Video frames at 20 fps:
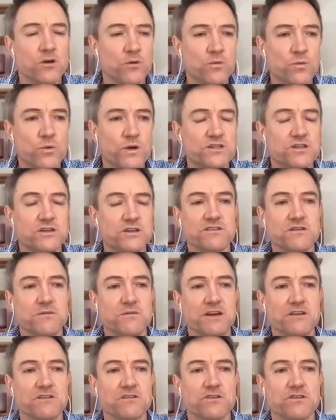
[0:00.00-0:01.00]
Which is the
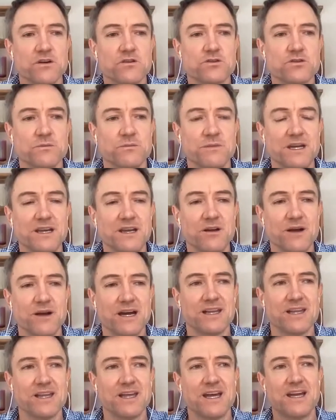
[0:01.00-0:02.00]
best social media
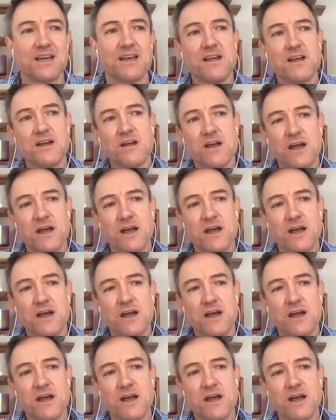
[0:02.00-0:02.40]
outlet?